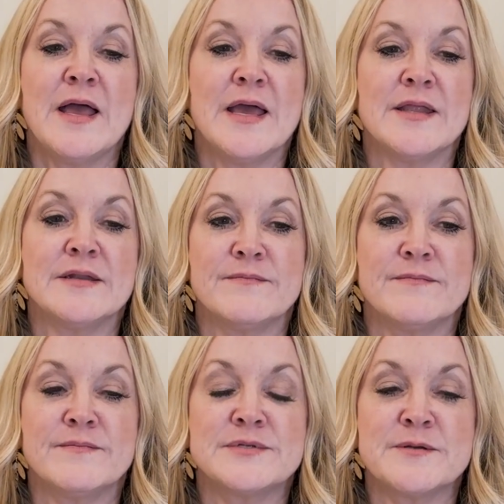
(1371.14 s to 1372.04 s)
And
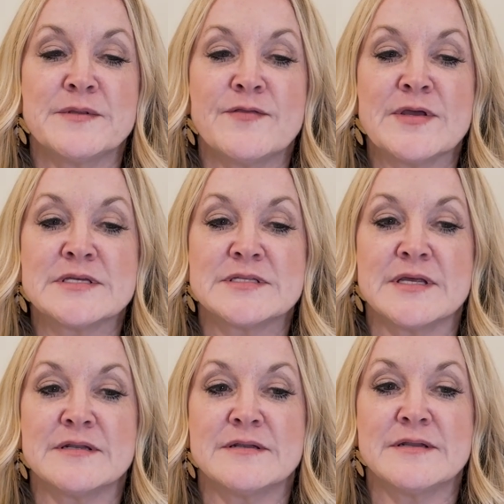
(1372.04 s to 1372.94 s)
some of the things
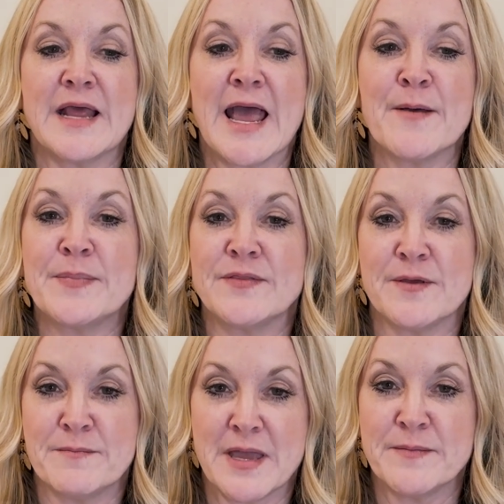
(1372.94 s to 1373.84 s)
that happen
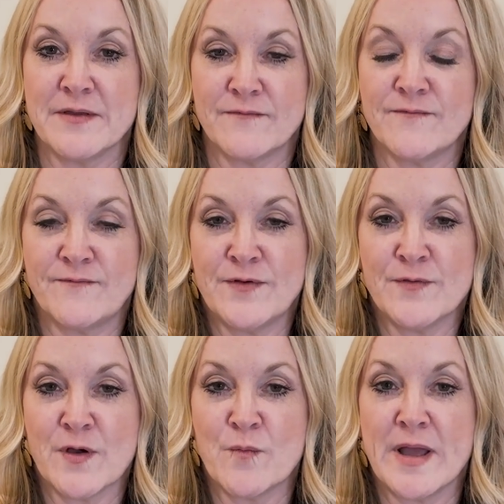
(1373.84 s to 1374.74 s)
that make me feel
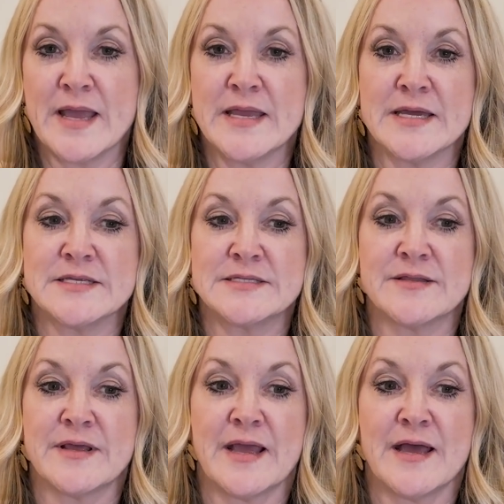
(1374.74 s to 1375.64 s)
that way is that
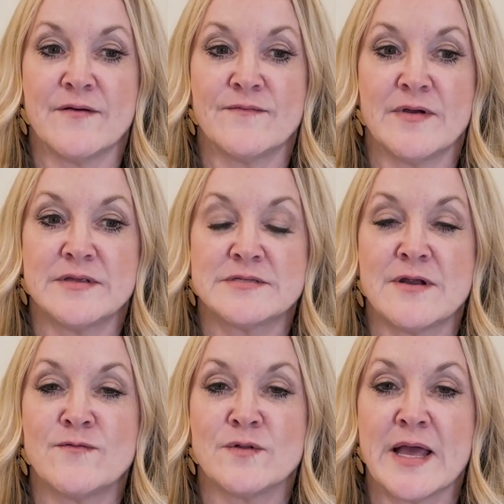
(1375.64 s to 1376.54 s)
they have
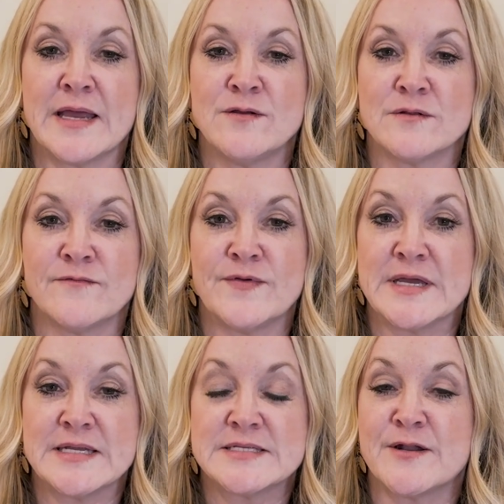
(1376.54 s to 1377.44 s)
several annual
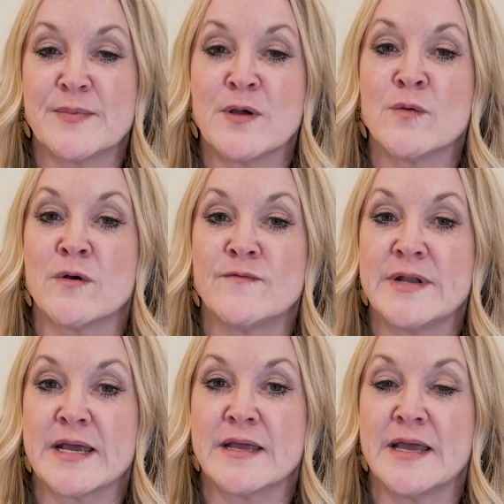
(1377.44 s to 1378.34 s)
events that have been going on for
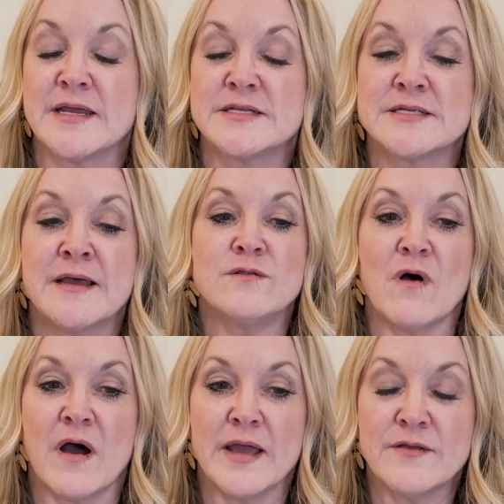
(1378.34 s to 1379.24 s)
decades,
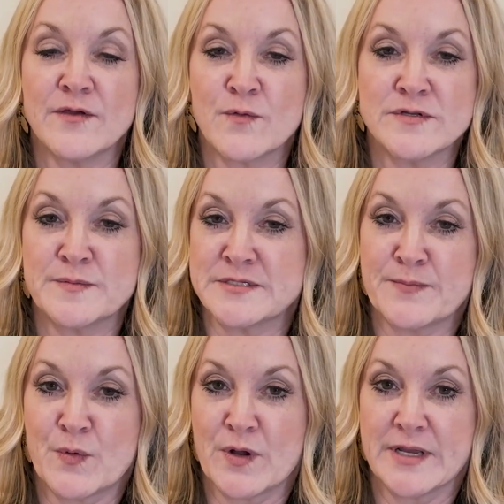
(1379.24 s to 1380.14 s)
like the Christmas
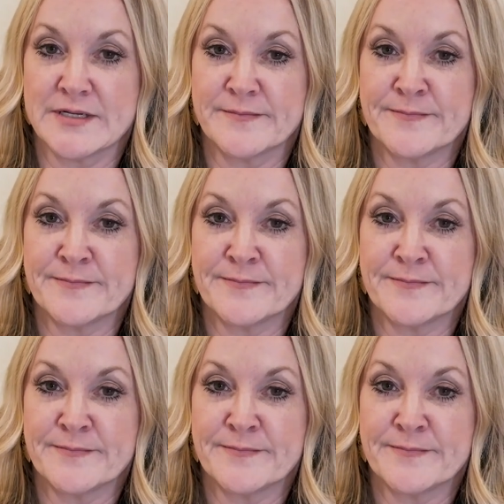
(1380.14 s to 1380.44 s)
parade.